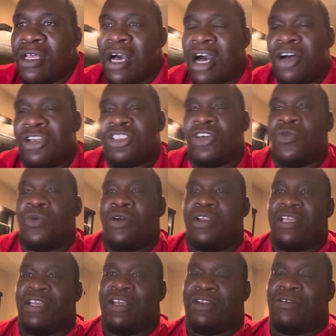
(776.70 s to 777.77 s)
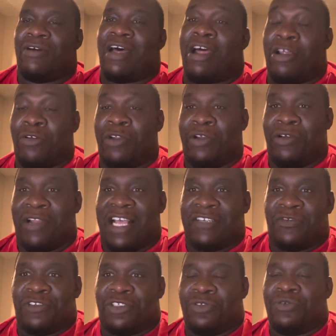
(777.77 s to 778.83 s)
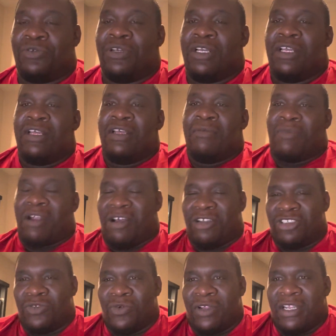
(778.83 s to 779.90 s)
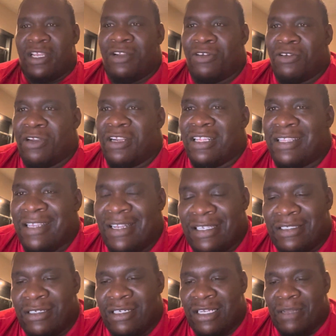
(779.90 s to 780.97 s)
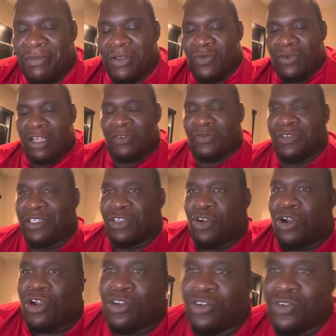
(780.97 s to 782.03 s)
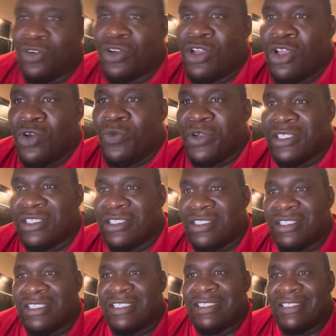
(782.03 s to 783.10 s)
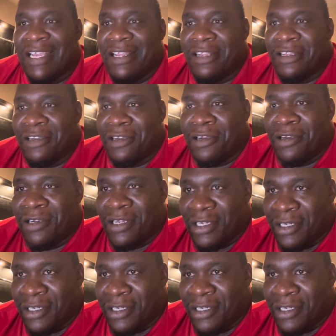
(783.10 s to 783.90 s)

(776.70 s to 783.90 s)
I also wanted to hit on, I already don't ask for two, but I also wanted to hit on another thing that stuck at me when I was reading the article, which is the standard